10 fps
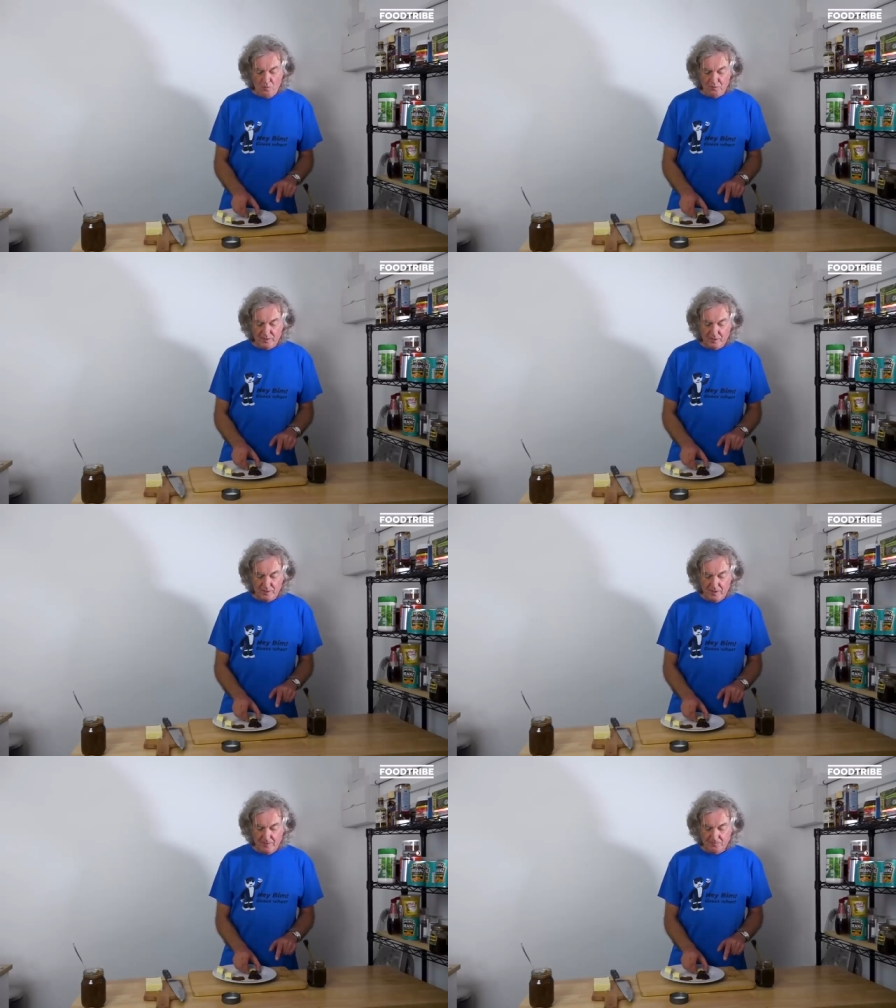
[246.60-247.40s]

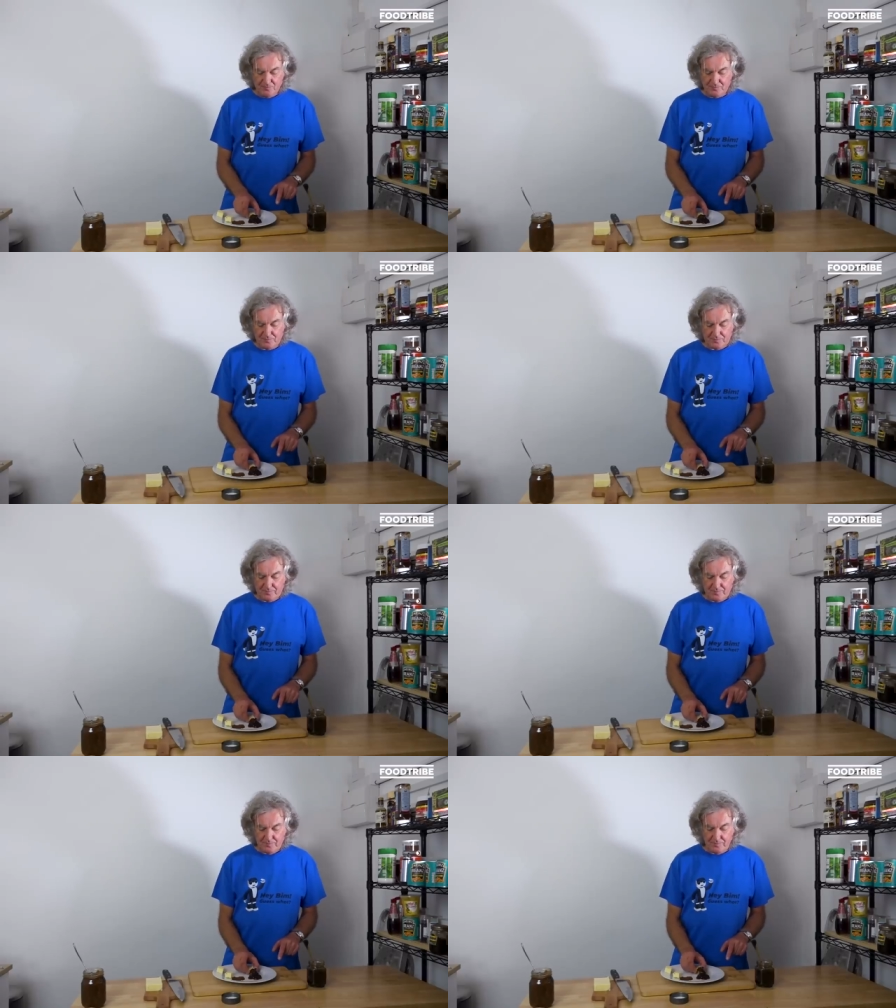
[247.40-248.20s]
near near to
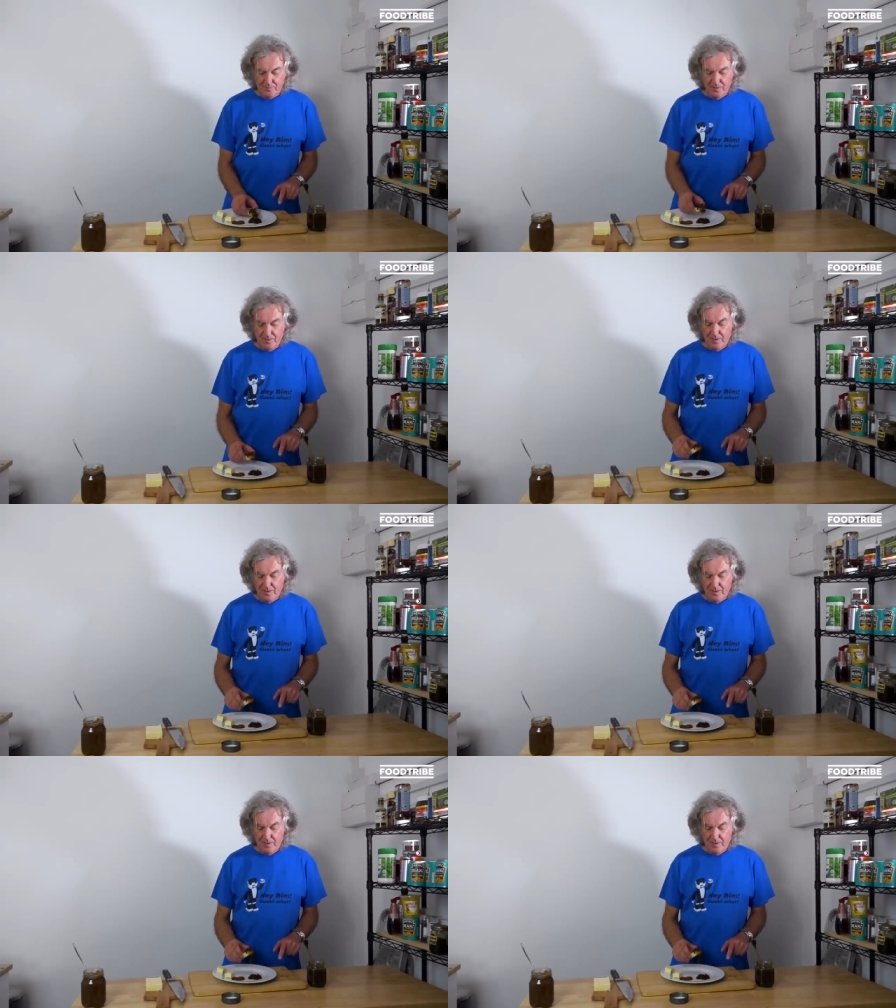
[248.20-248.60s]
Branston's.